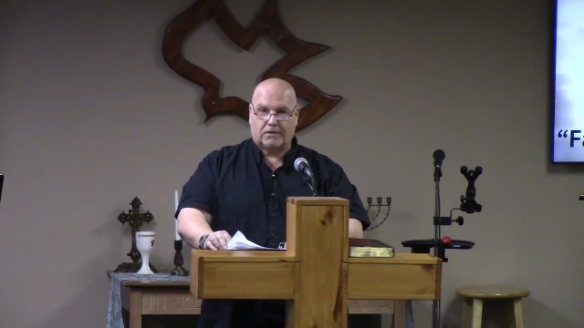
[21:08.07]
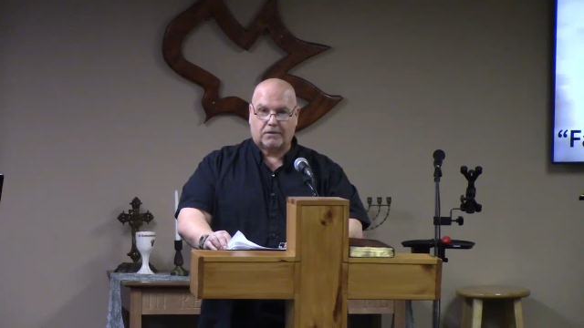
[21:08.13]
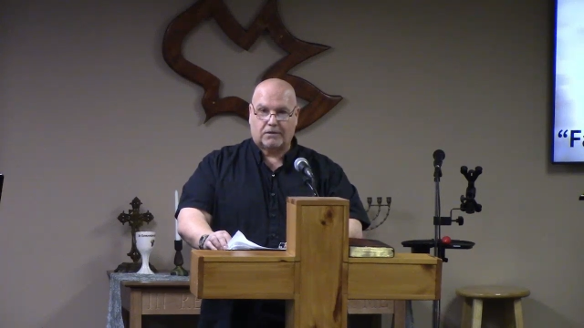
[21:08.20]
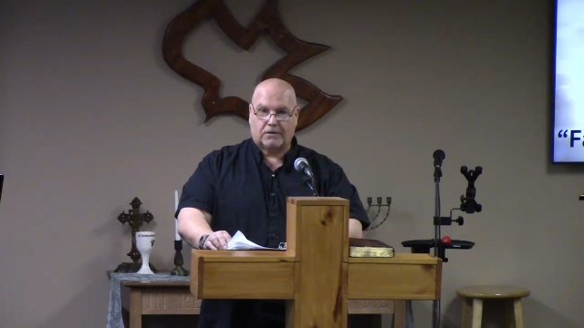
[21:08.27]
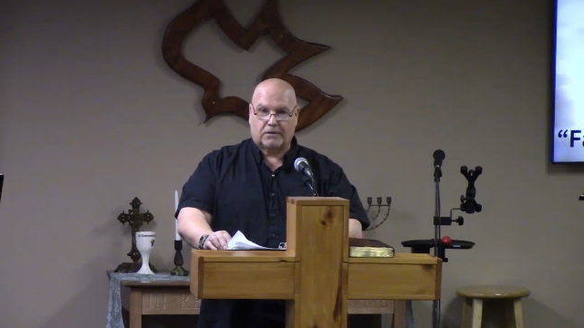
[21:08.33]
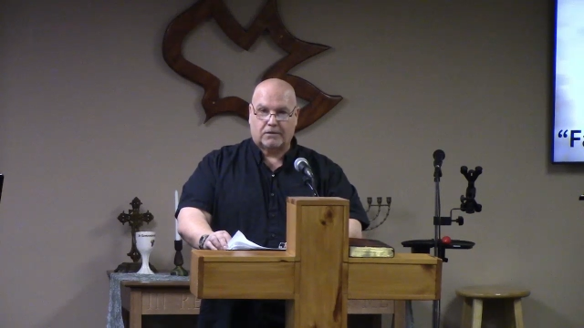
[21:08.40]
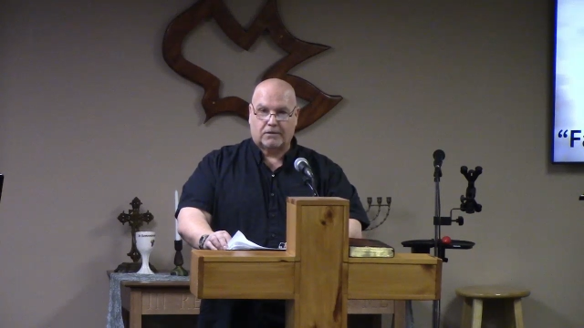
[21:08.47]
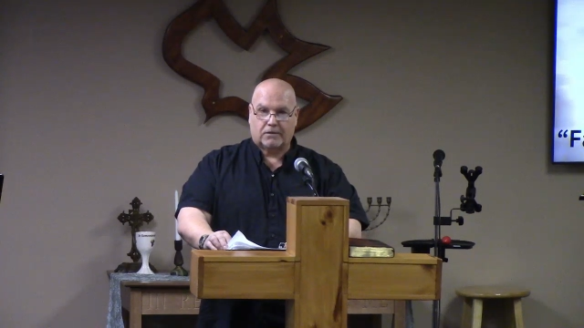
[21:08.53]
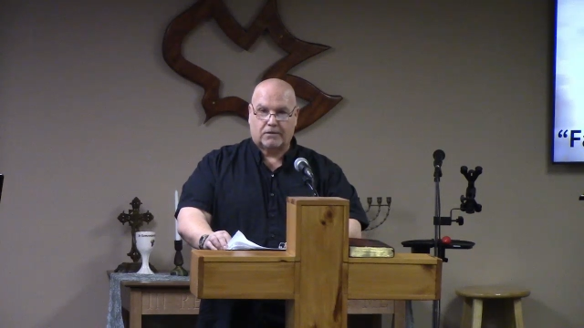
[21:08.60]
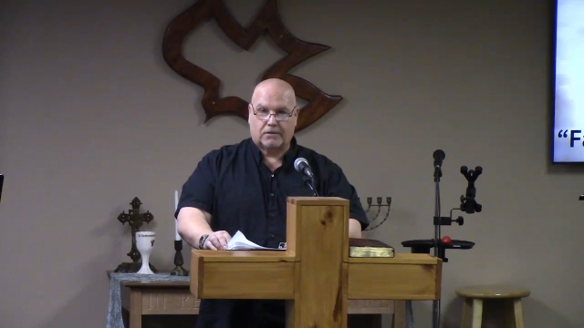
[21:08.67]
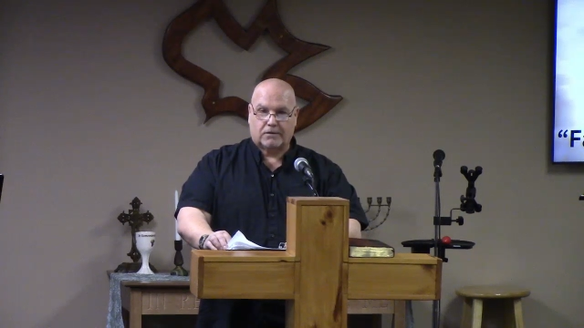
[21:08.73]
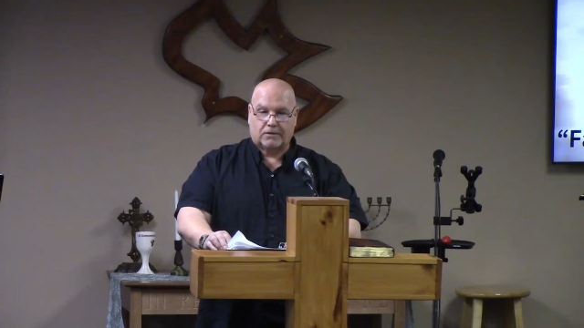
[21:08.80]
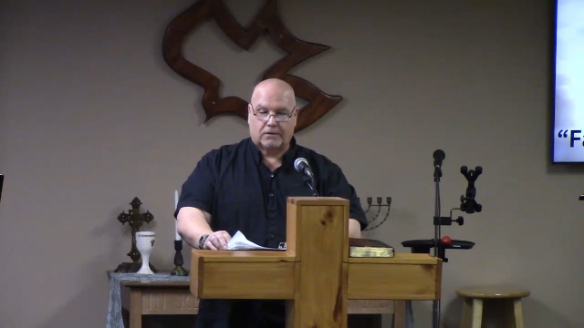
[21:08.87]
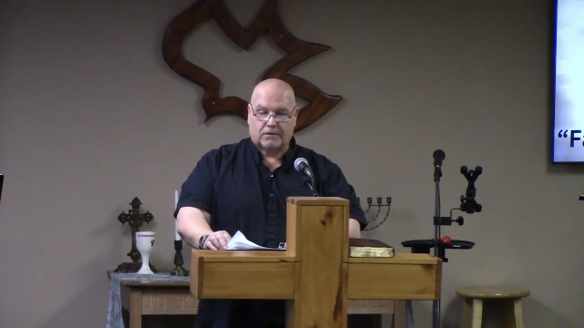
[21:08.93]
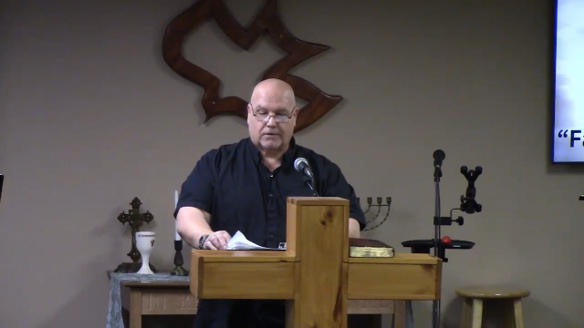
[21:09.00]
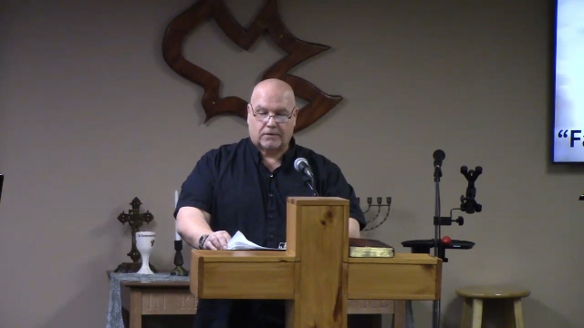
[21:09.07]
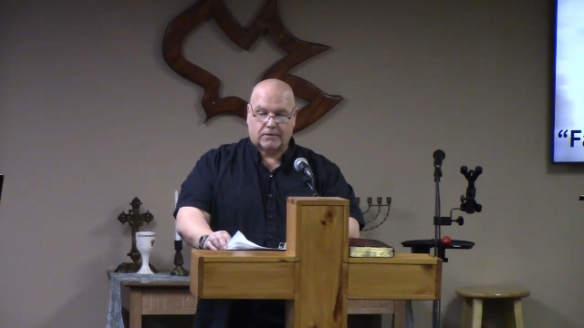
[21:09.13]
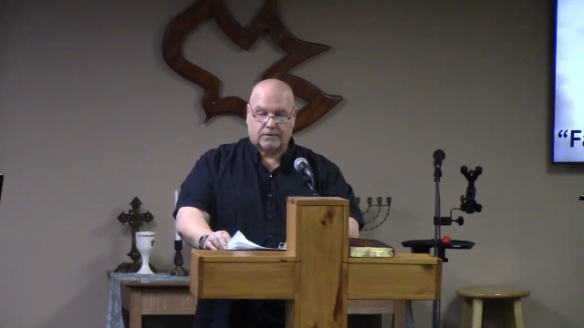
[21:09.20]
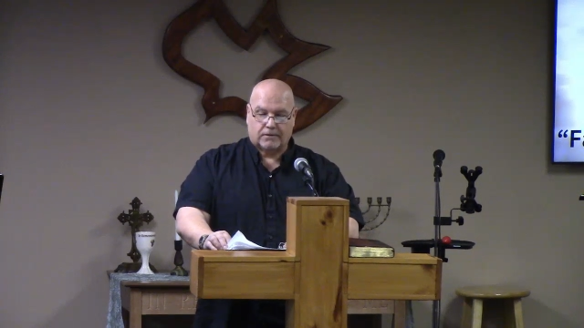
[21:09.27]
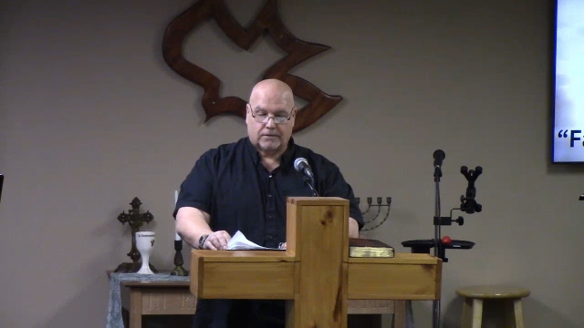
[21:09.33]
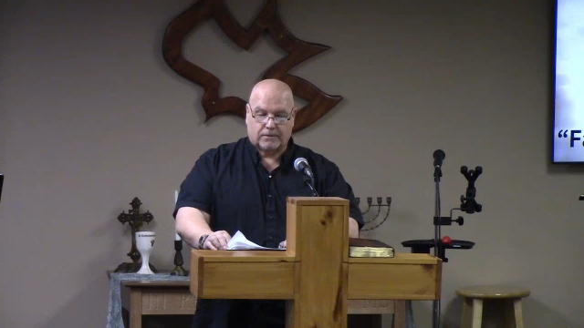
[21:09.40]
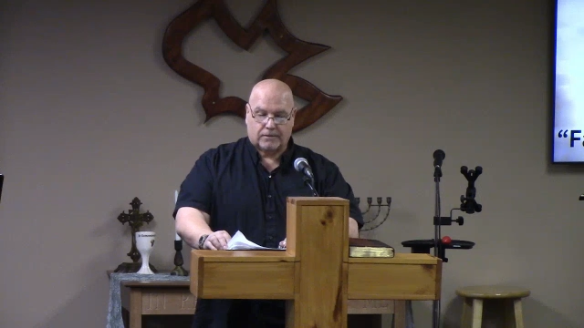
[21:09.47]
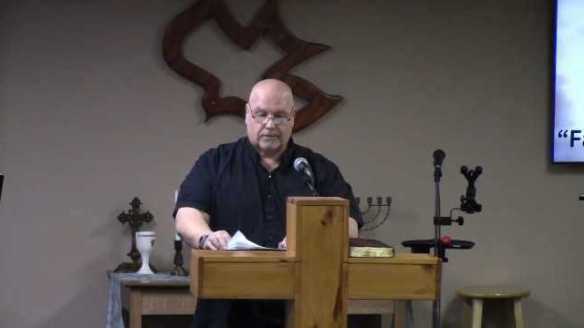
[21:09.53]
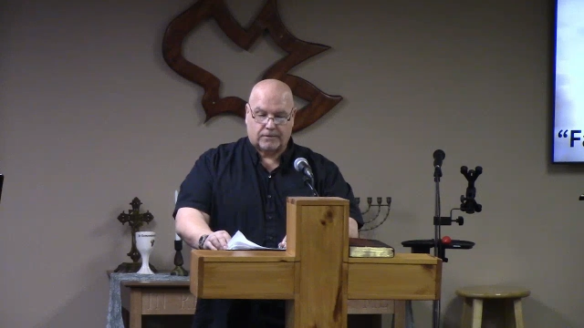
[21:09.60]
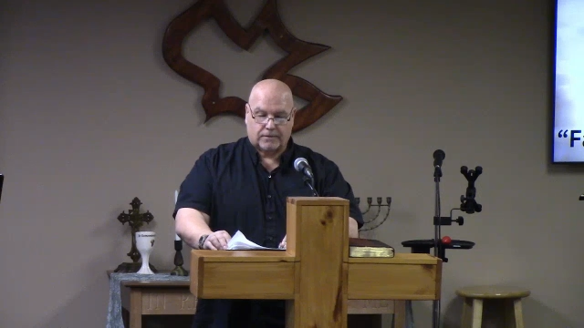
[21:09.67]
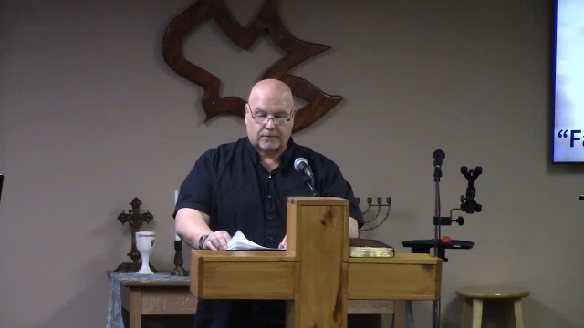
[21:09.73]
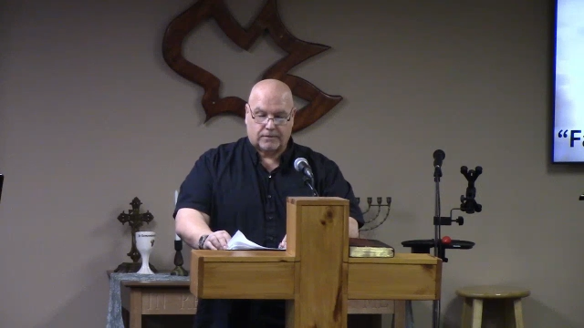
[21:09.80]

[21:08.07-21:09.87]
Nobody speaks.